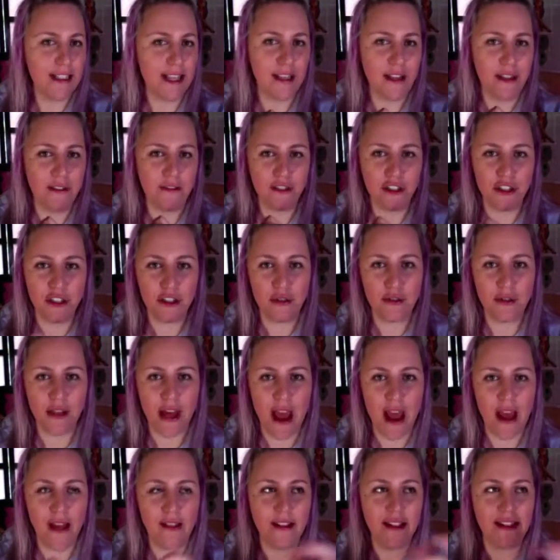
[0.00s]
I love to do
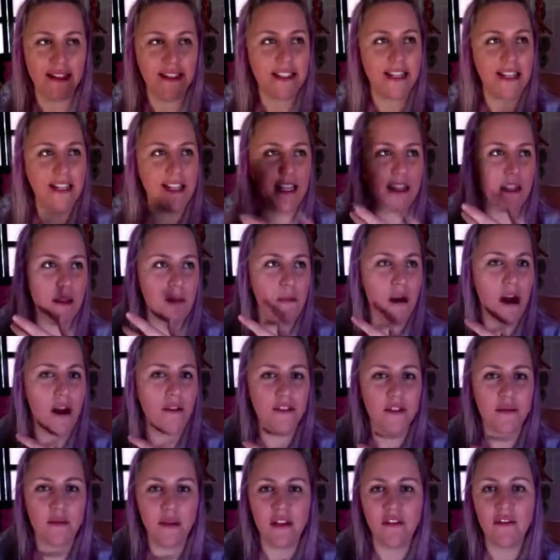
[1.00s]
that and then sending them
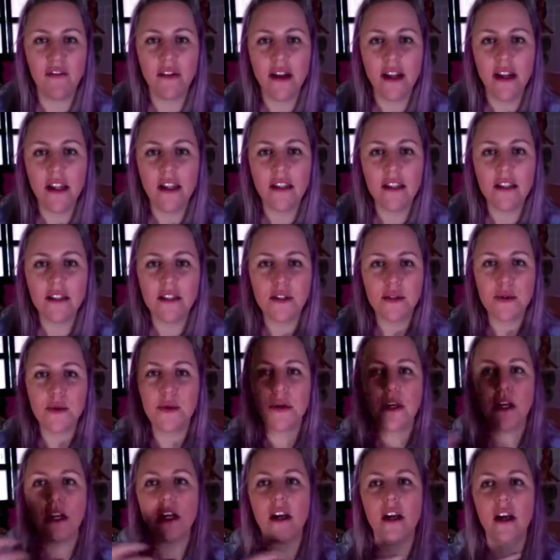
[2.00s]
off to my friends,
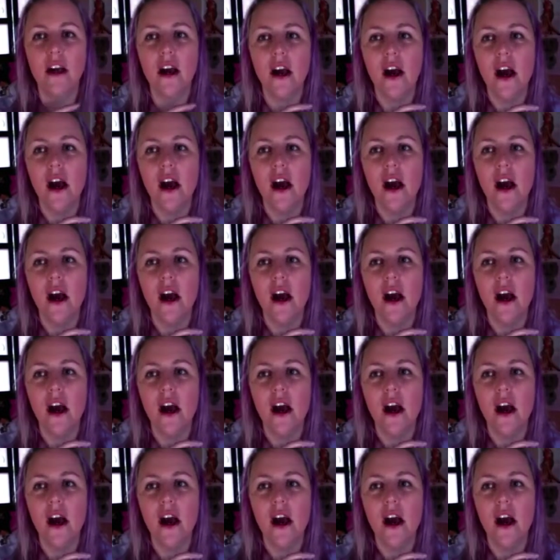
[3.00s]
or